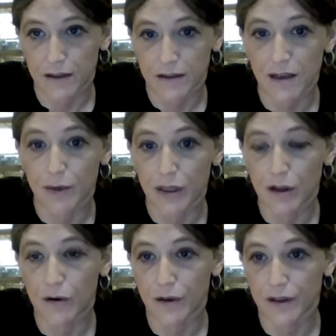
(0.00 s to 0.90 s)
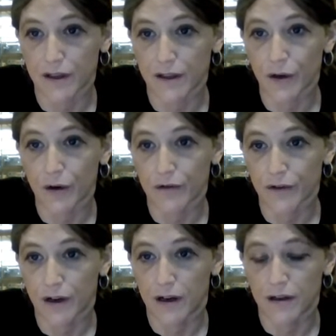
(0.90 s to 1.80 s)
somewhat lower than the
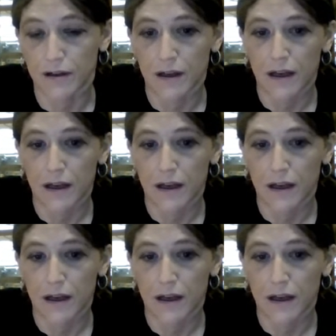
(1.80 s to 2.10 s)
overall.